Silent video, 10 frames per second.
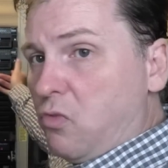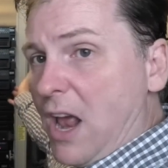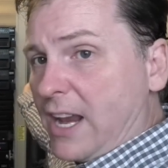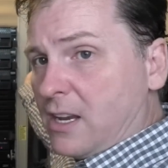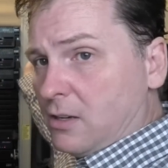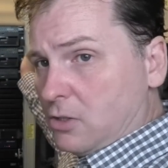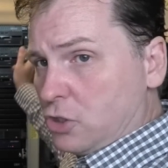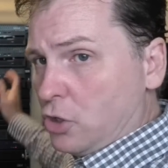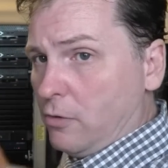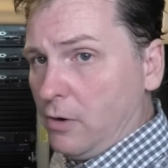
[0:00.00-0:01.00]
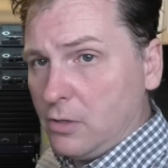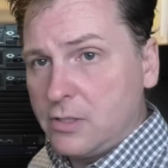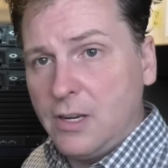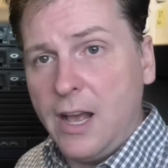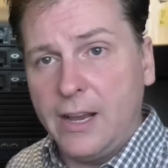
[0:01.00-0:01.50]
rack
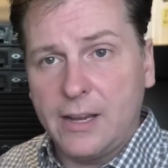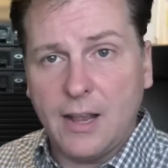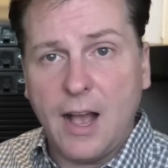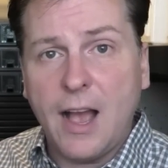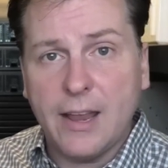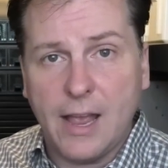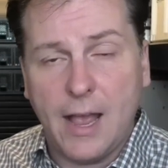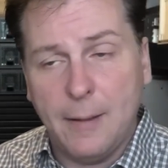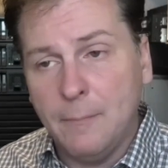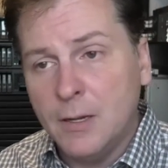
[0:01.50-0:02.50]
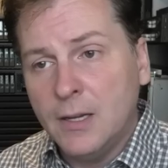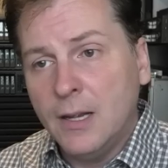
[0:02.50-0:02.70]
servers like I am,